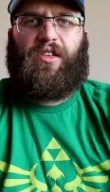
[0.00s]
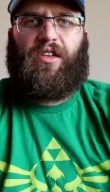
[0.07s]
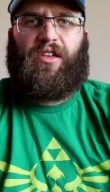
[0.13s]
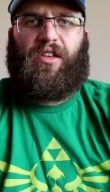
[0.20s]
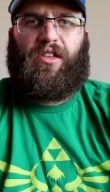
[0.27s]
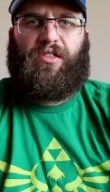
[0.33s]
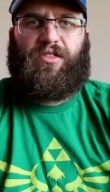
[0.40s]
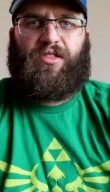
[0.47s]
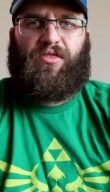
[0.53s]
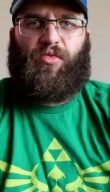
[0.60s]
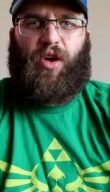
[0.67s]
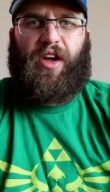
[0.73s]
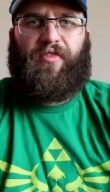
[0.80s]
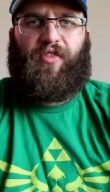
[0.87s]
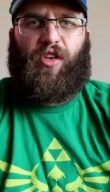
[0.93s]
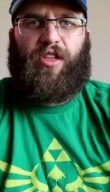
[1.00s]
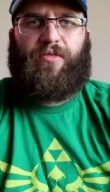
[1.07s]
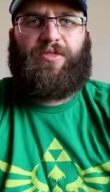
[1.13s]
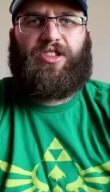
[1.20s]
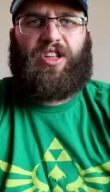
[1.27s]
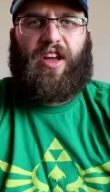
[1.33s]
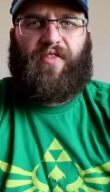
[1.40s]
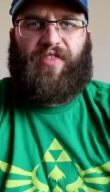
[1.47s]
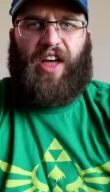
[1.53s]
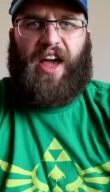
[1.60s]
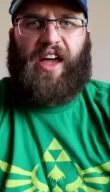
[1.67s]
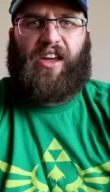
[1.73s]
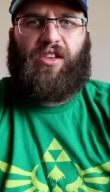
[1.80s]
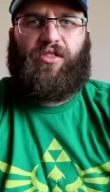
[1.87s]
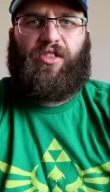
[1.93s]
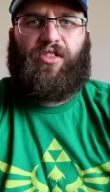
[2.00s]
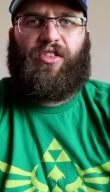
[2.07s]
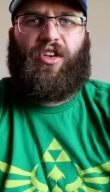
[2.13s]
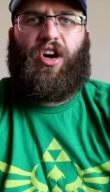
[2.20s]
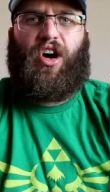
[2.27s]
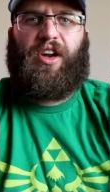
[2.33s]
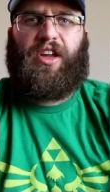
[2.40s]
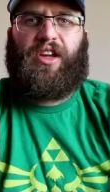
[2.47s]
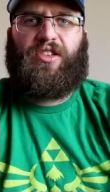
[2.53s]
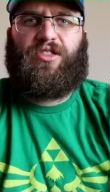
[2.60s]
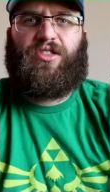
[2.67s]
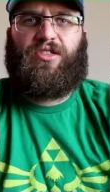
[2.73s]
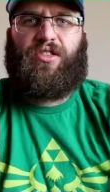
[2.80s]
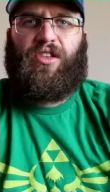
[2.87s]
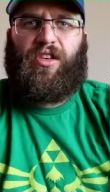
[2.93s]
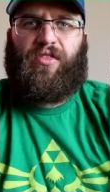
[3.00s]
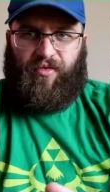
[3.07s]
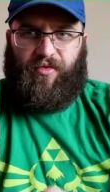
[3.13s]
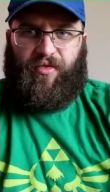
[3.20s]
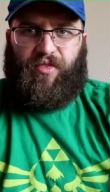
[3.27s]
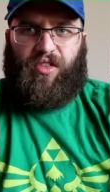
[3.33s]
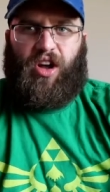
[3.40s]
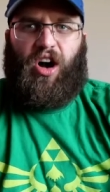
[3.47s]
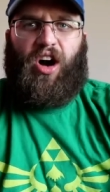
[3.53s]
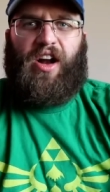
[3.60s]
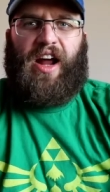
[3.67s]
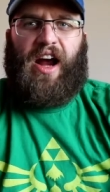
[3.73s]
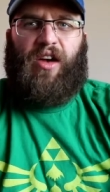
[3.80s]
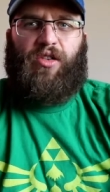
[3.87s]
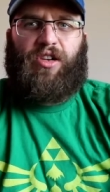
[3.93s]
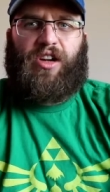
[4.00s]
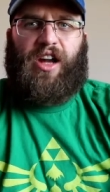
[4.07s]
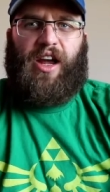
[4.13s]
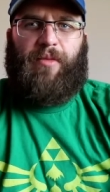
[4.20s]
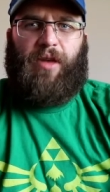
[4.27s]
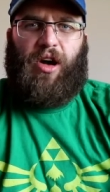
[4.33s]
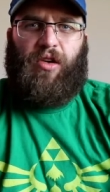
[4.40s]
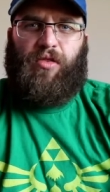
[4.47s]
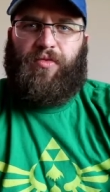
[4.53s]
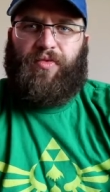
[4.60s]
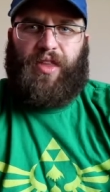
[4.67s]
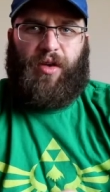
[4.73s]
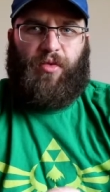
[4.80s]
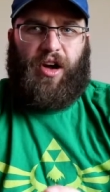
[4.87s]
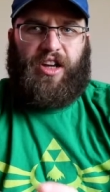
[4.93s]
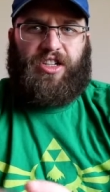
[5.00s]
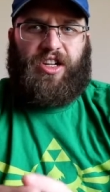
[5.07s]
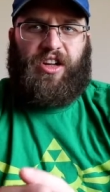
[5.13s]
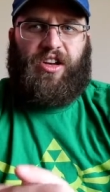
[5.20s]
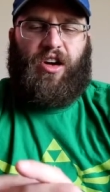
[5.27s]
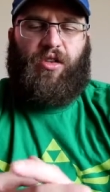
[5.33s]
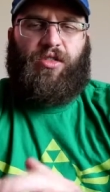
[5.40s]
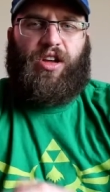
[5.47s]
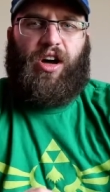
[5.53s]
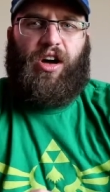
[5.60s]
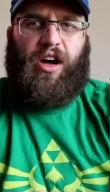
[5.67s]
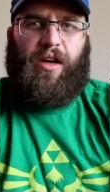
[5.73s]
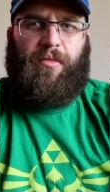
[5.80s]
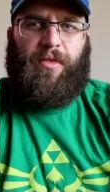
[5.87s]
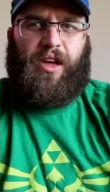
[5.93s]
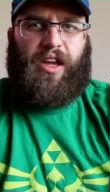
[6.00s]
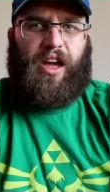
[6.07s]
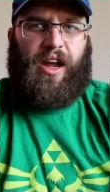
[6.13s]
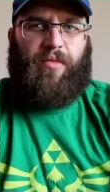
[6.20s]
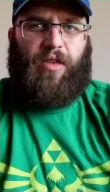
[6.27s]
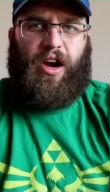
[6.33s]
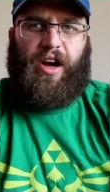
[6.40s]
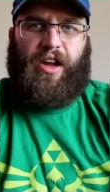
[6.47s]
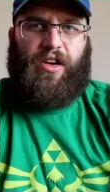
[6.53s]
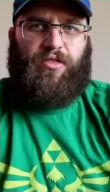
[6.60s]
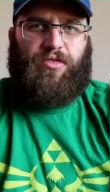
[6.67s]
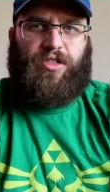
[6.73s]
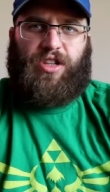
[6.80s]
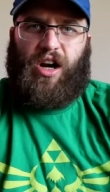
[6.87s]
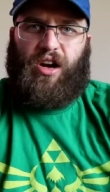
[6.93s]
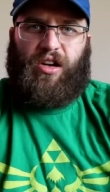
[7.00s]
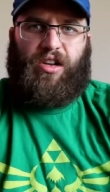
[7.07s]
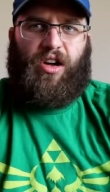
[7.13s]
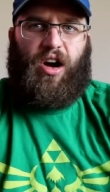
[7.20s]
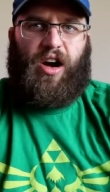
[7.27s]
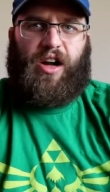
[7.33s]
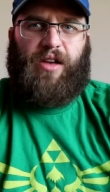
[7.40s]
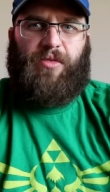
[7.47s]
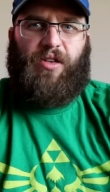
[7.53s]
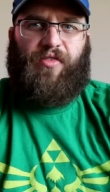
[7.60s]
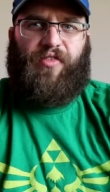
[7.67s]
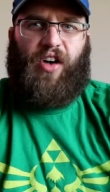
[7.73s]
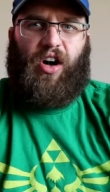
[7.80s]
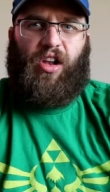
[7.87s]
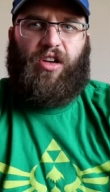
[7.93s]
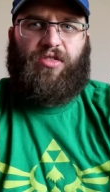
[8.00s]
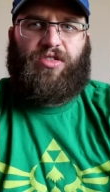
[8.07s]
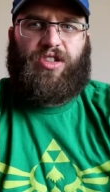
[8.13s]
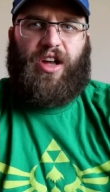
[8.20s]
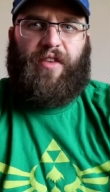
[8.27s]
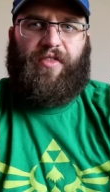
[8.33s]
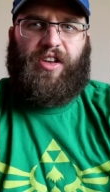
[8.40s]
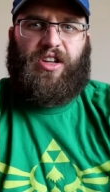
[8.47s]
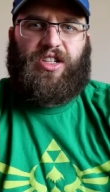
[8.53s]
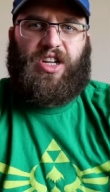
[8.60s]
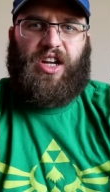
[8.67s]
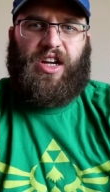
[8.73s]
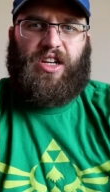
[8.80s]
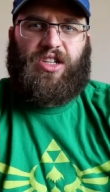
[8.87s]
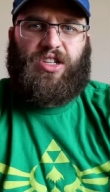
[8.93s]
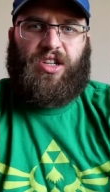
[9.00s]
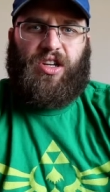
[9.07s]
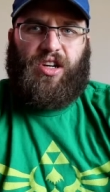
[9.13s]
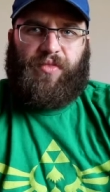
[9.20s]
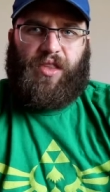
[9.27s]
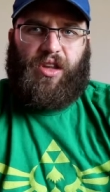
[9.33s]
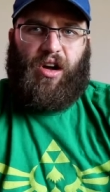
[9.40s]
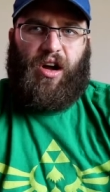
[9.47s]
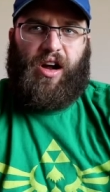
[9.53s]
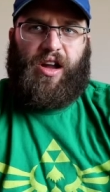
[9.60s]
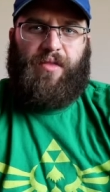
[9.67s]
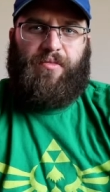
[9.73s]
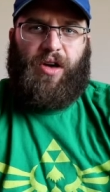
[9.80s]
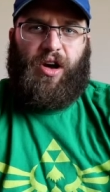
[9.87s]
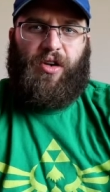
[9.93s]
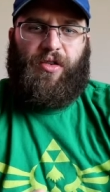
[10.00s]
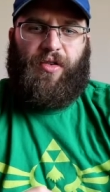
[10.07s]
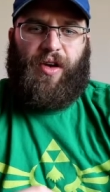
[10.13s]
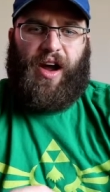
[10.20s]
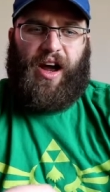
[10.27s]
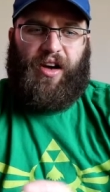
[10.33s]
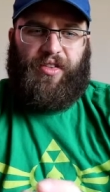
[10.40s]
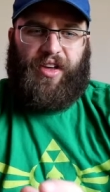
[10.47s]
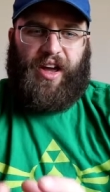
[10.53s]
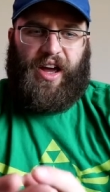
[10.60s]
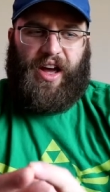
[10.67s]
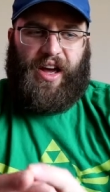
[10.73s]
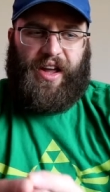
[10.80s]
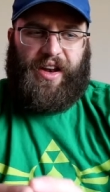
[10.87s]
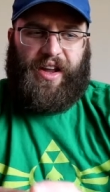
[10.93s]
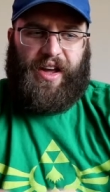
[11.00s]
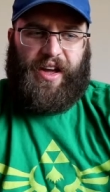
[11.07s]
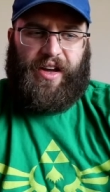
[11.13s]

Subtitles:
The way for them to say thank you to their audience. Todd Howard came out and they wasted no time. They came right out and started talking about Fallout 76. Talk about how they had,